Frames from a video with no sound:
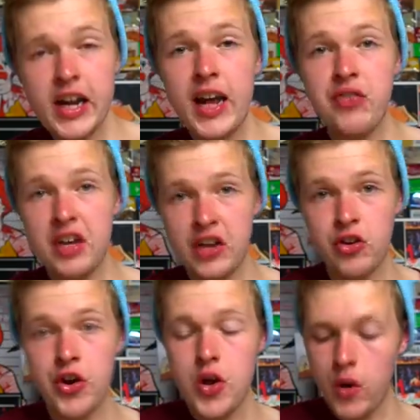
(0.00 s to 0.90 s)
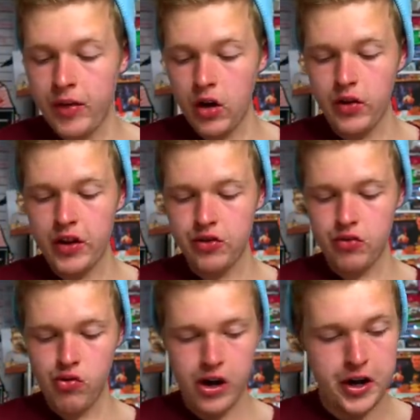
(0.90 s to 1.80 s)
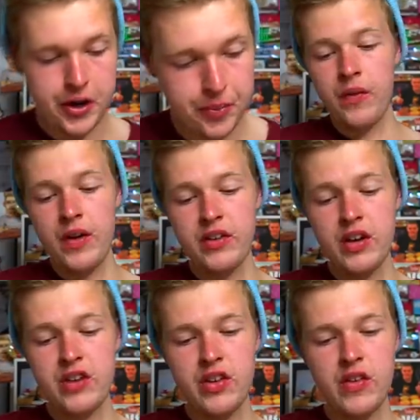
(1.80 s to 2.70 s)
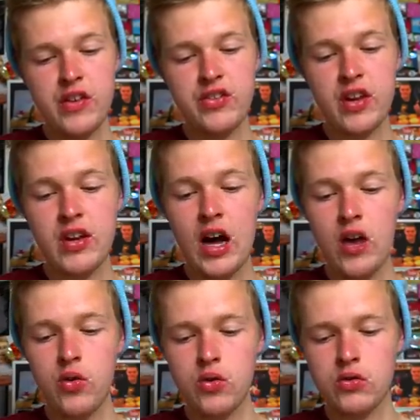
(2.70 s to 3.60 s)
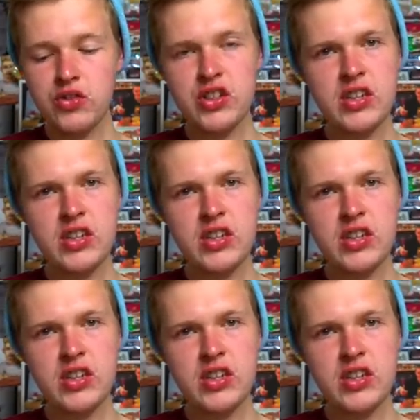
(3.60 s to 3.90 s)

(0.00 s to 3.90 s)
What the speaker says: KFC has got nothing on this. Right, this is the Sandor.